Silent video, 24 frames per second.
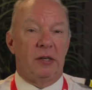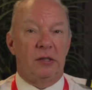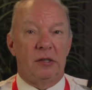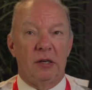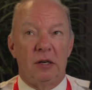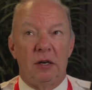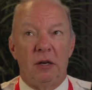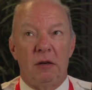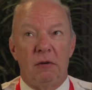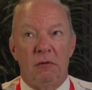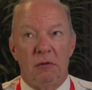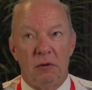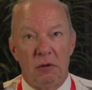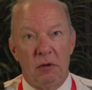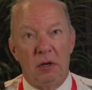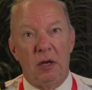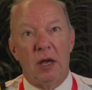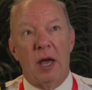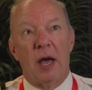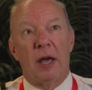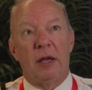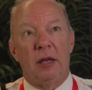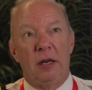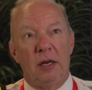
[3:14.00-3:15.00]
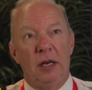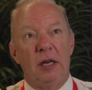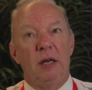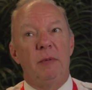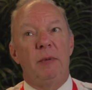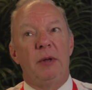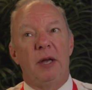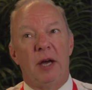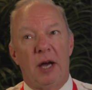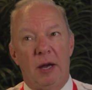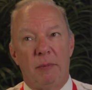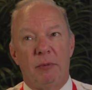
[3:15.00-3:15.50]
City, yeah, you need to
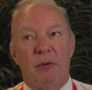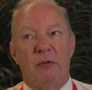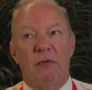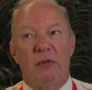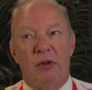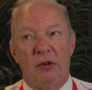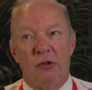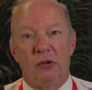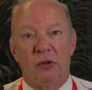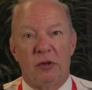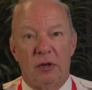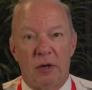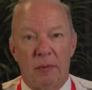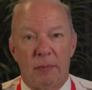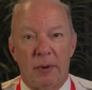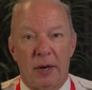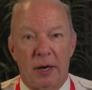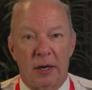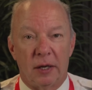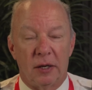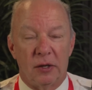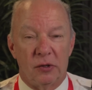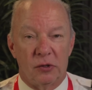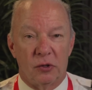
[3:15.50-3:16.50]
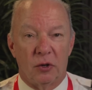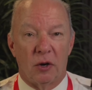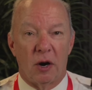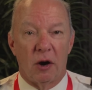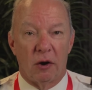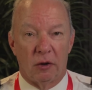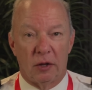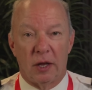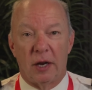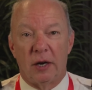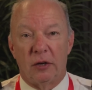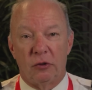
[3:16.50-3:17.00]
be hyper vigilant about it because there are
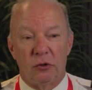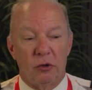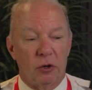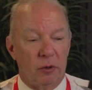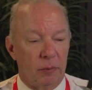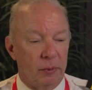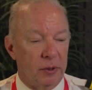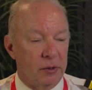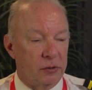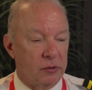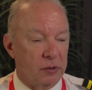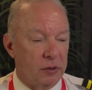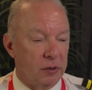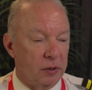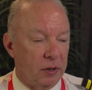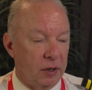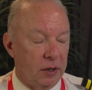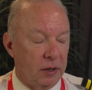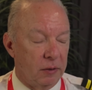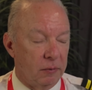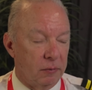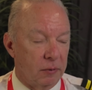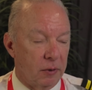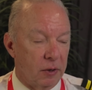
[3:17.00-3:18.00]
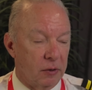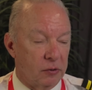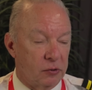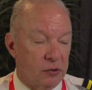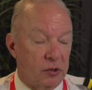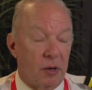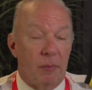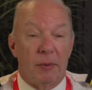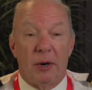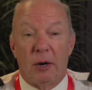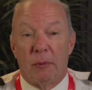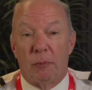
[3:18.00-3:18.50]
a lot of turbulence in, in uh,
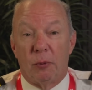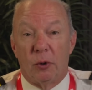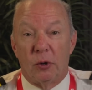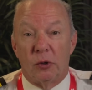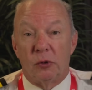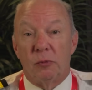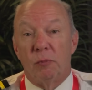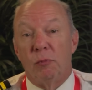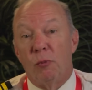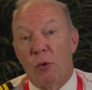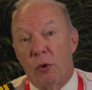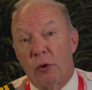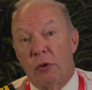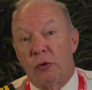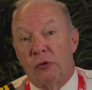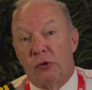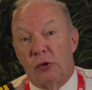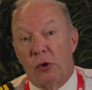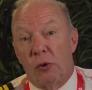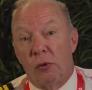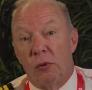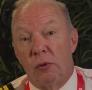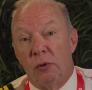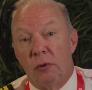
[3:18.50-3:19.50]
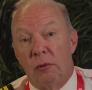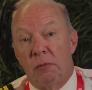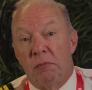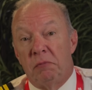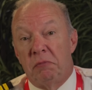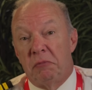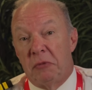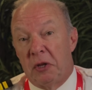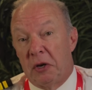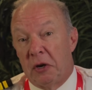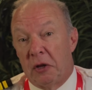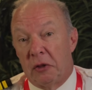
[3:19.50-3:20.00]
some airports, more so
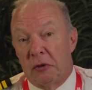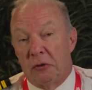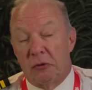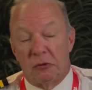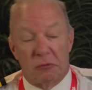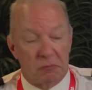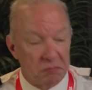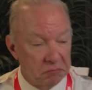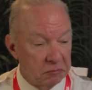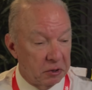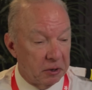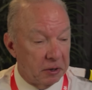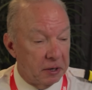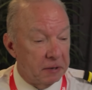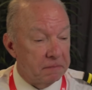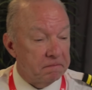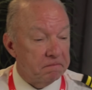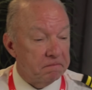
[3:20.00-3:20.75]
than others. All right,